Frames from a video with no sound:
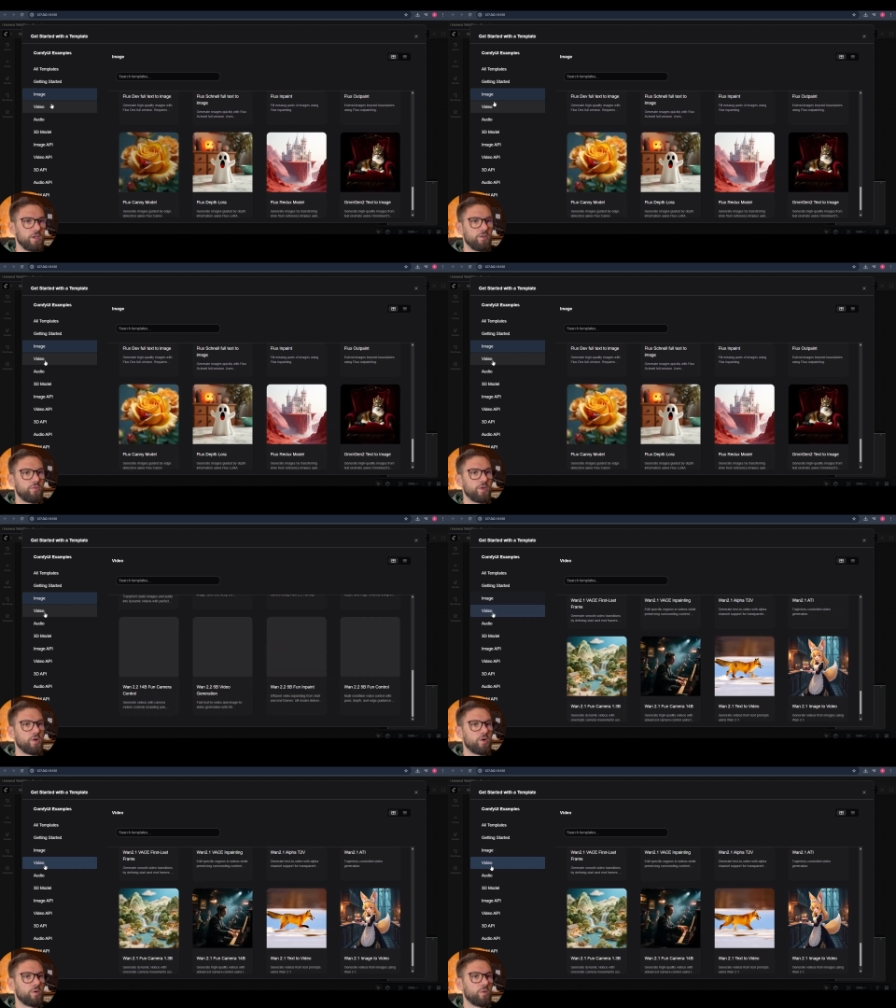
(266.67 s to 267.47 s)
If we
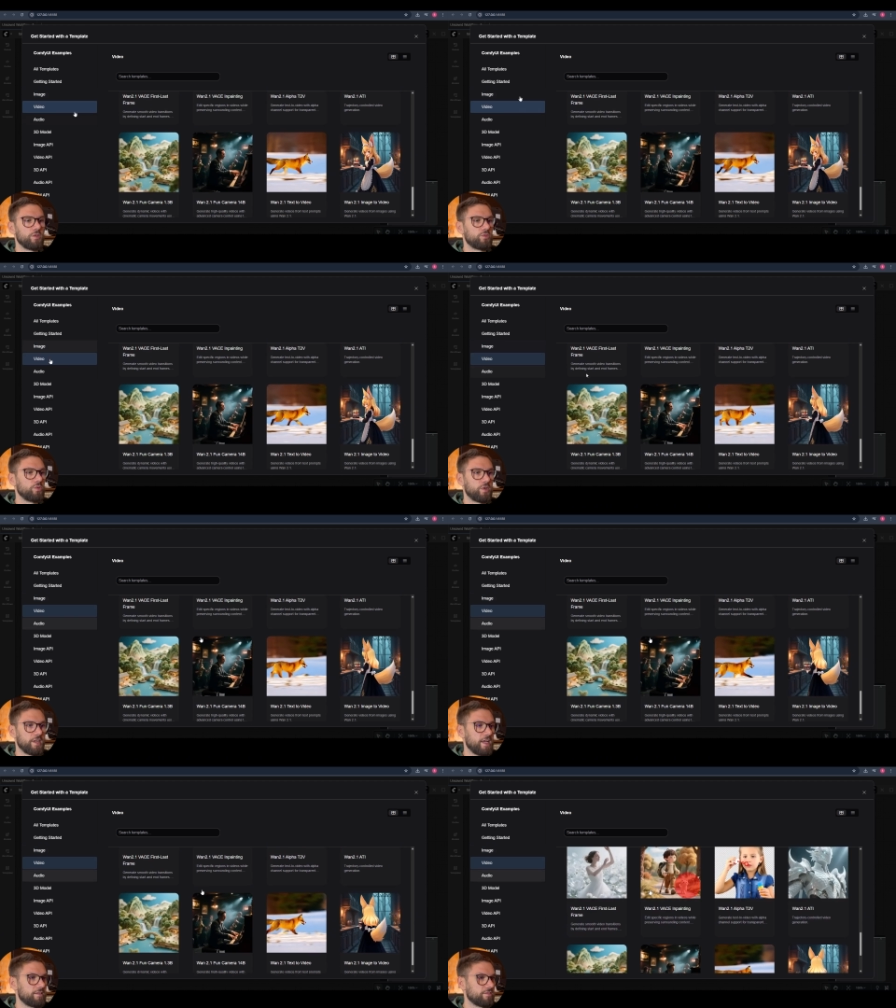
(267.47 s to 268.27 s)
want to
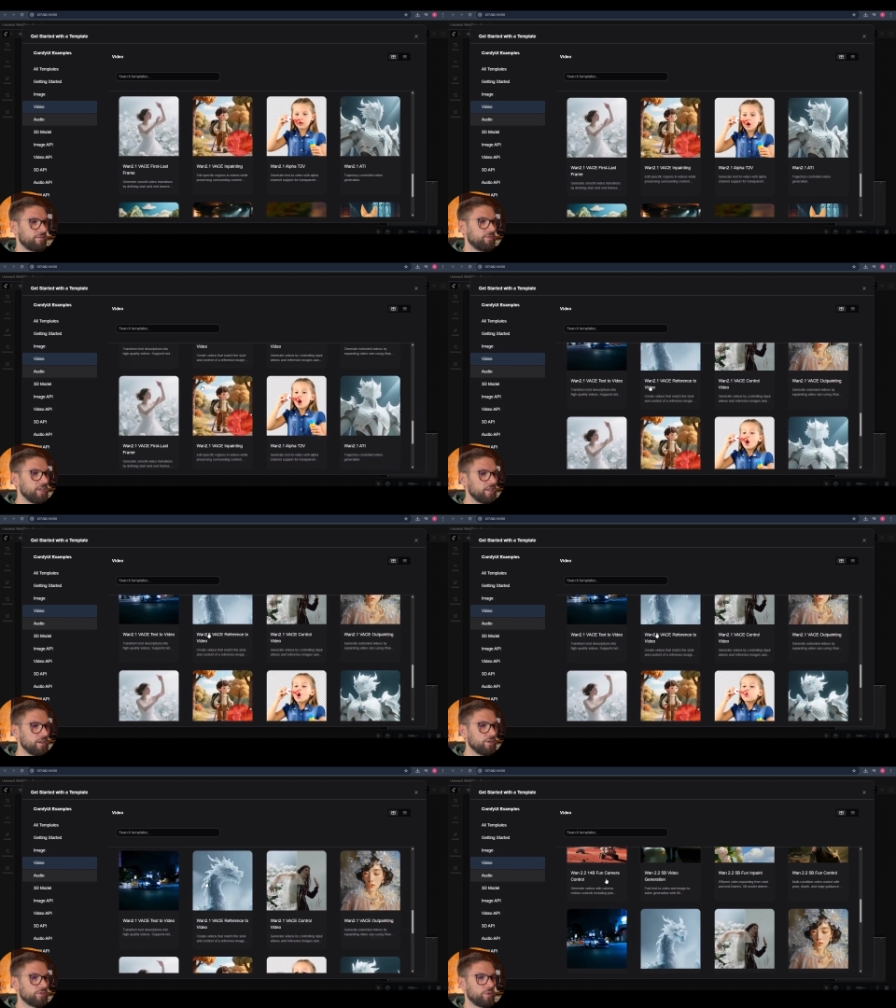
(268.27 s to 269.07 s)
create some
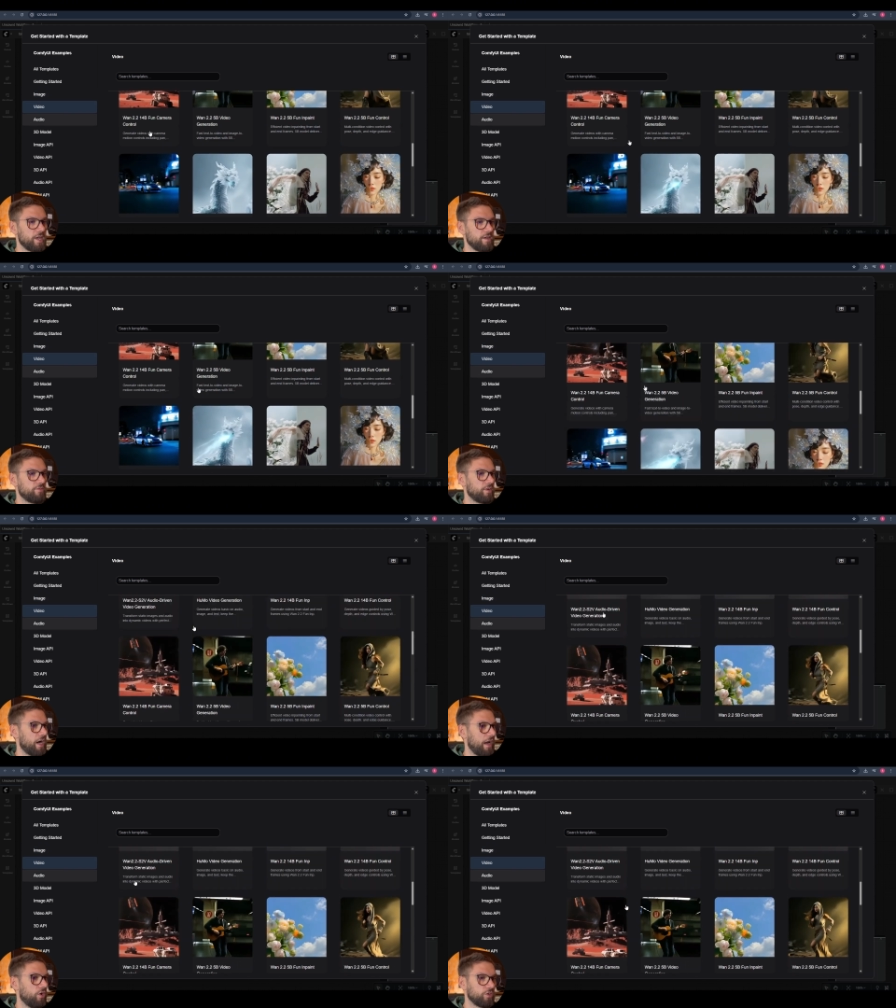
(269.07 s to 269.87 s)
videos, we have
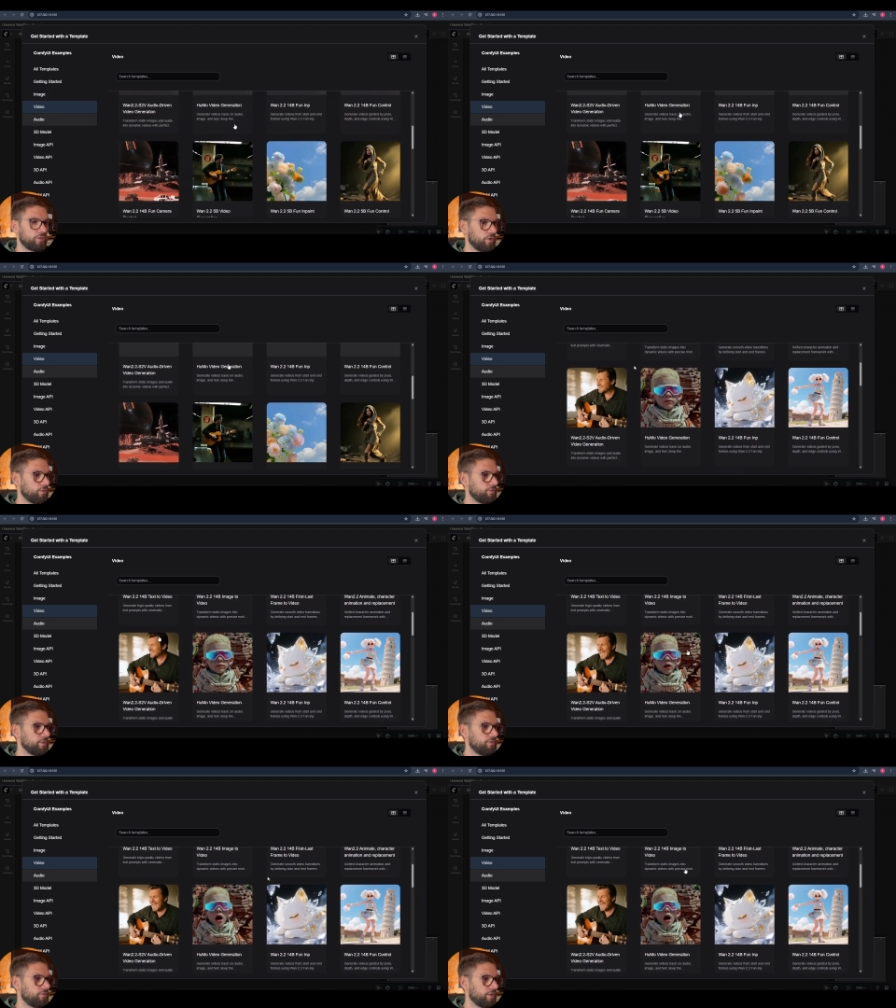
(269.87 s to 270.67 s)
a lot of
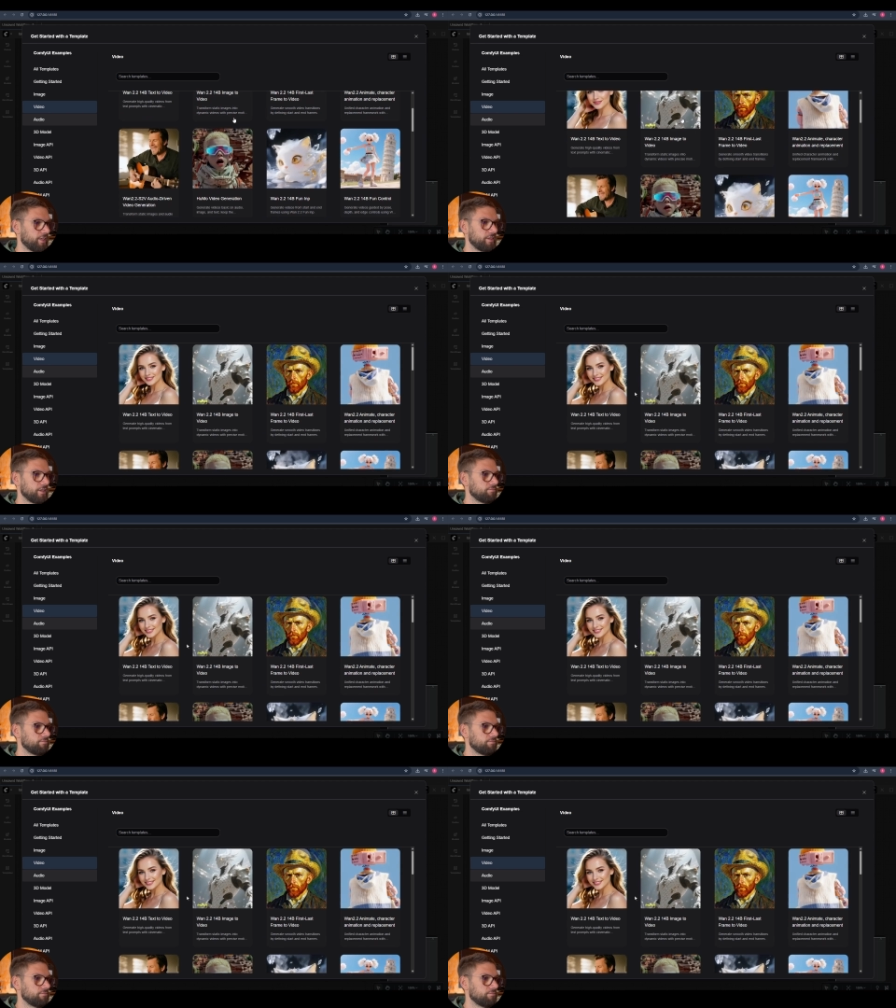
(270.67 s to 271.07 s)
different